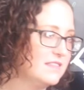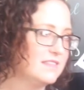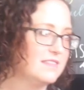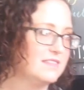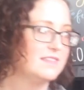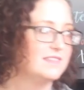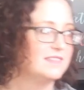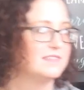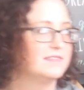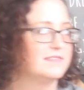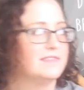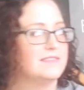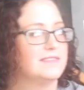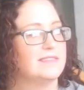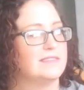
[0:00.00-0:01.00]

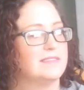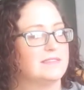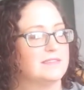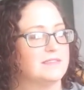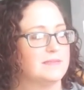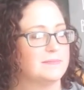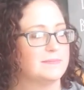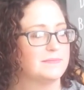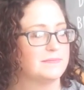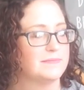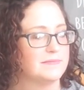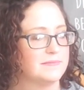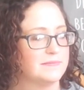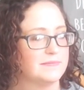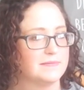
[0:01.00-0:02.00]

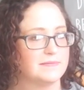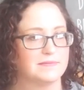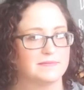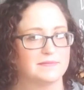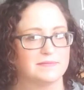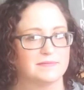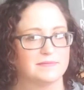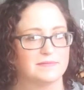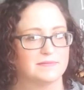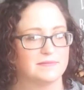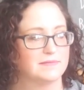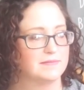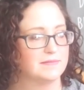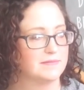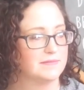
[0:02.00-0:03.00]

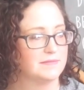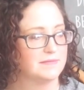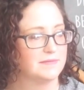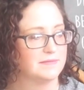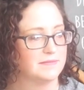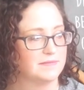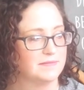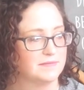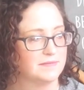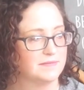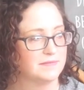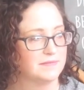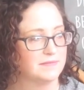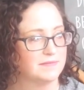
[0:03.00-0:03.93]
(not speaking)